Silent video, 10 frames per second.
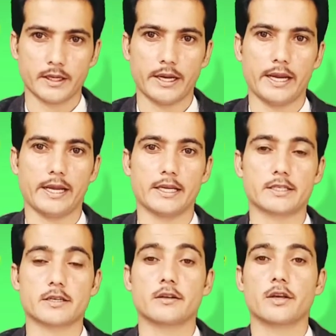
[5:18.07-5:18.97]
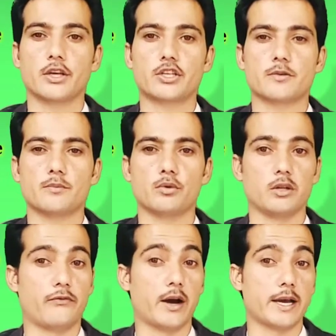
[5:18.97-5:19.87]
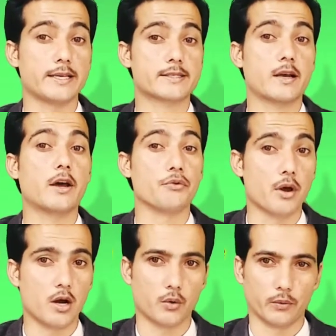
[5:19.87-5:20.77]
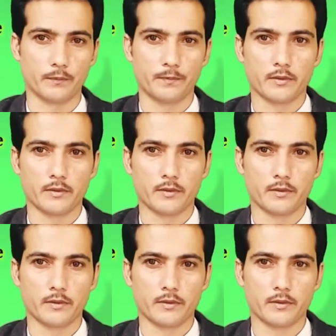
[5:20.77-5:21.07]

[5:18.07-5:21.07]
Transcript: and it modifies a noun,